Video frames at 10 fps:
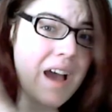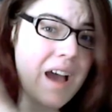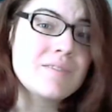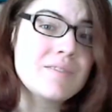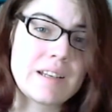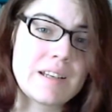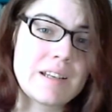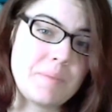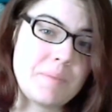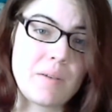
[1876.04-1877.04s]
didn't find it to
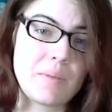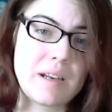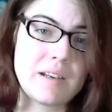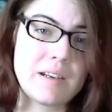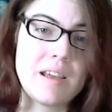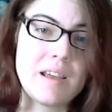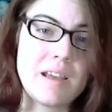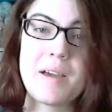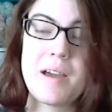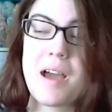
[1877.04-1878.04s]
be well written.
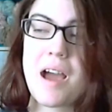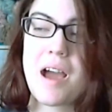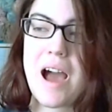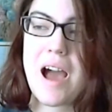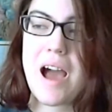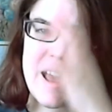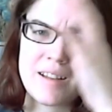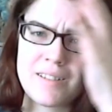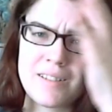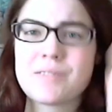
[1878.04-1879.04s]
I had
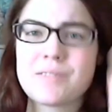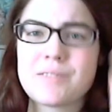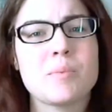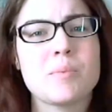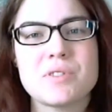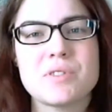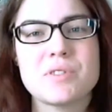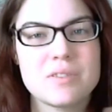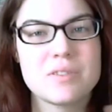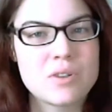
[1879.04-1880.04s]
a lot of trouble
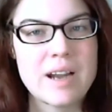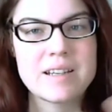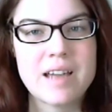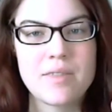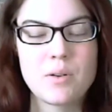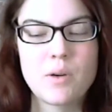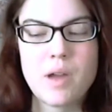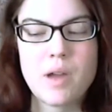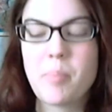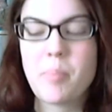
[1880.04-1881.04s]
trying to get through
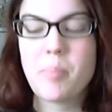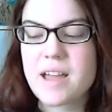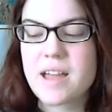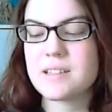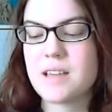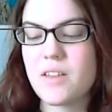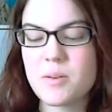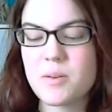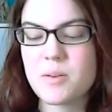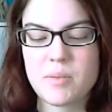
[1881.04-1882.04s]
it, but
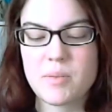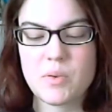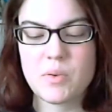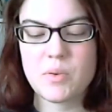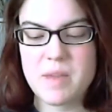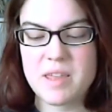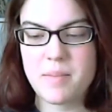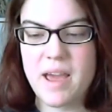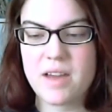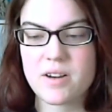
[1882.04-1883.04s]
other people who had made the
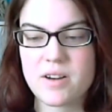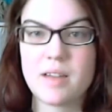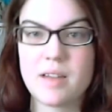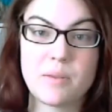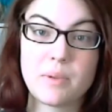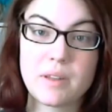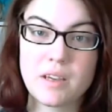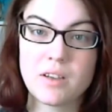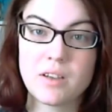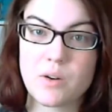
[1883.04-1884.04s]
pattern had made really
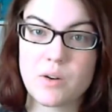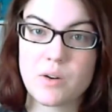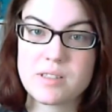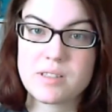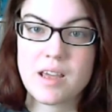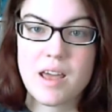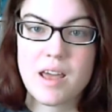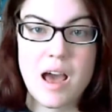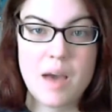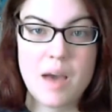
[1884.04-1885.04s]
good notes
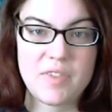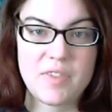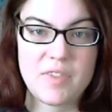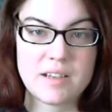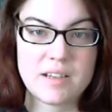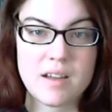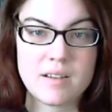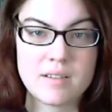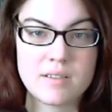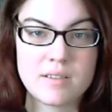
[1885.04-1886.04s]
on what they had
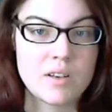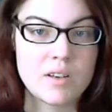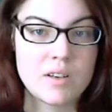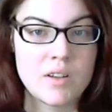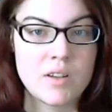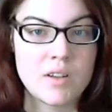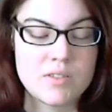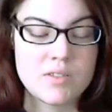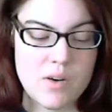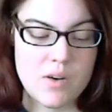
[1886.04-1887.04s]
done.
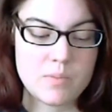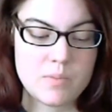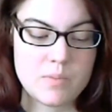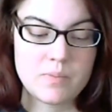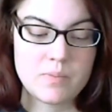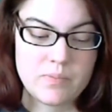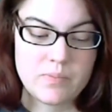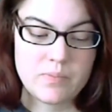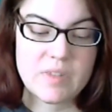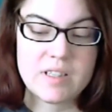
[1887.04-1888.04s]
So
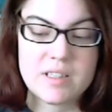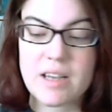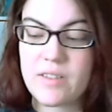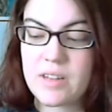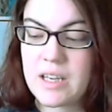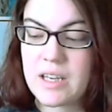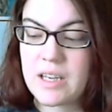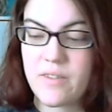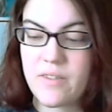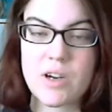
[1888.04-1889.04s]
definitely
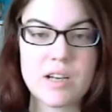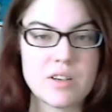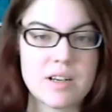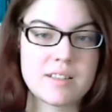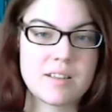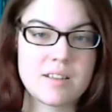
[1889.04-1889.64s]
if you're interested in